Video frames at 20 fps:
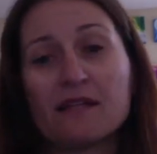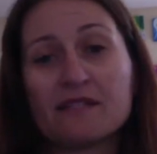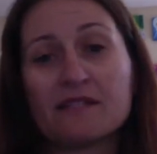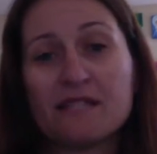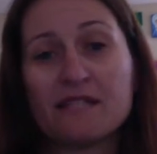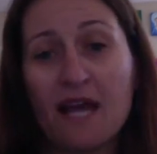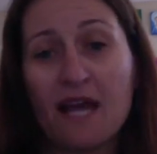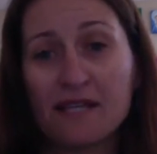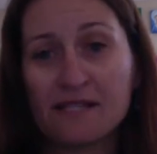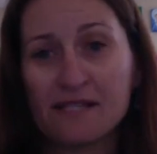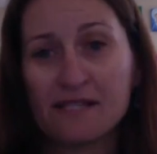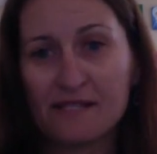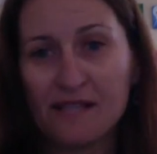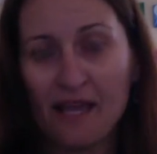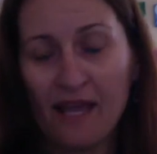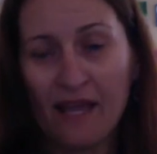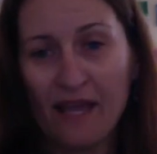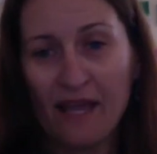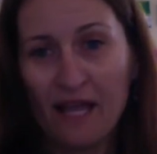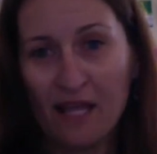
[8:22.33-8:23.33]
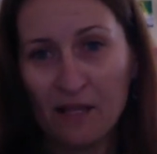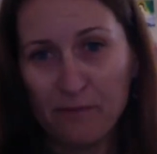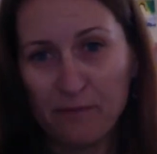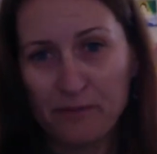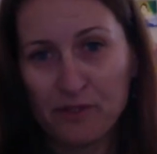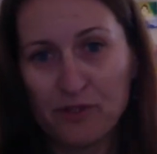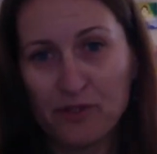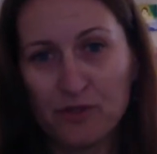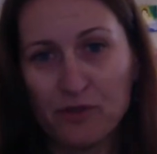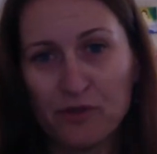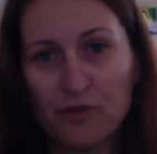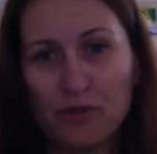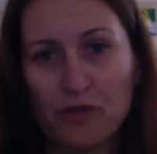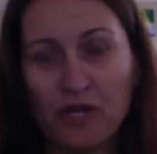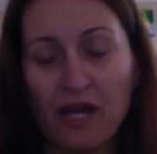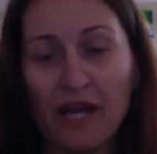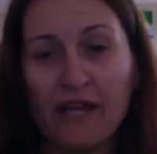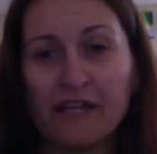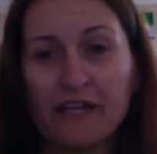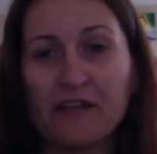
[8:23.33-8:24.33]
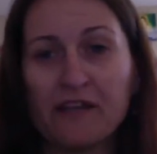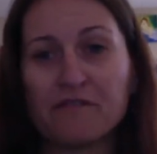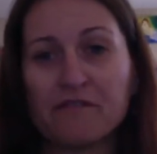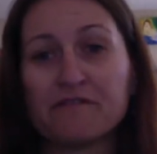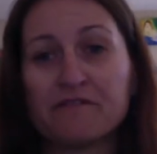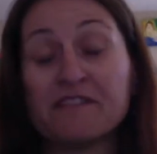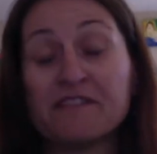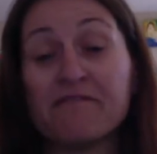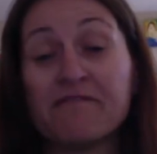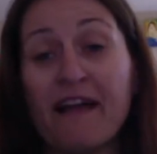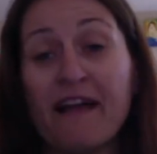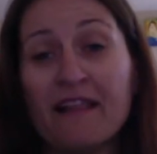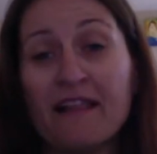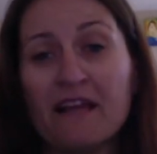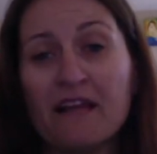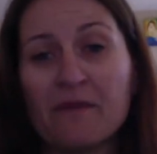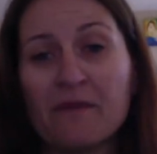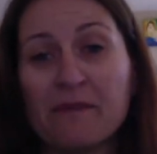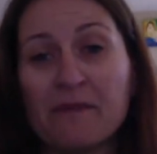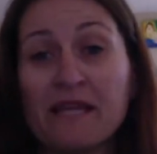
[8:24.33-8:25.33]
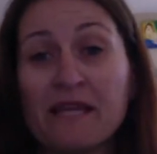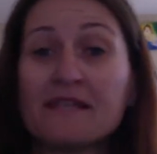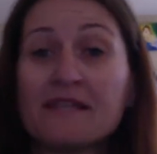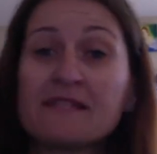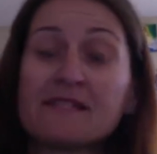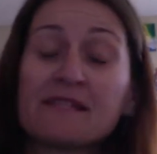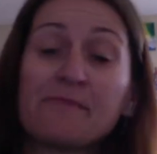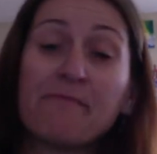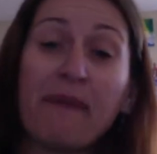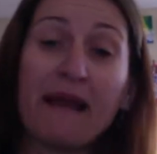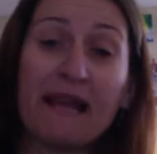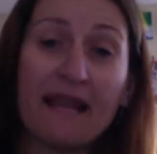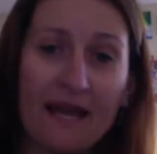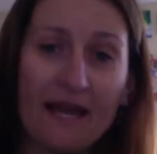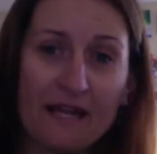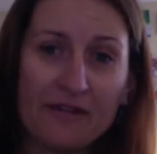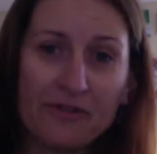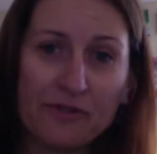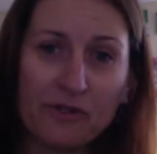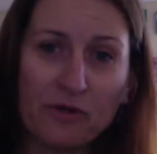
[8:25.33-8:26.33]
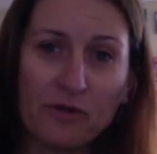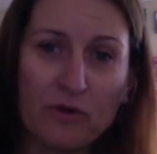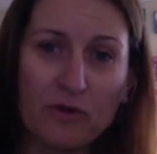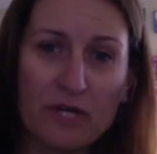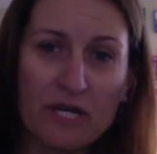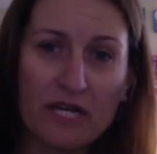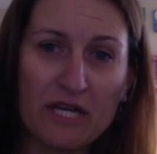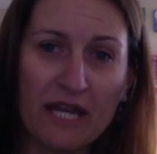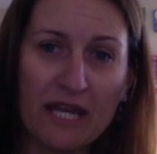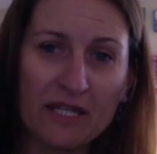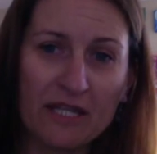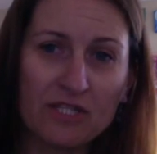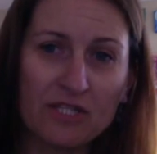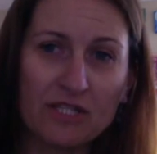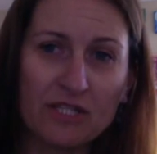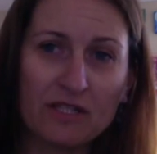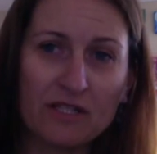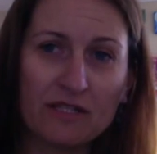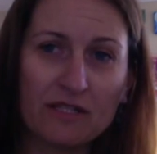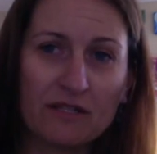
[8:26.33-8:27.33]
does help to kind of develop is the bilateral coordination.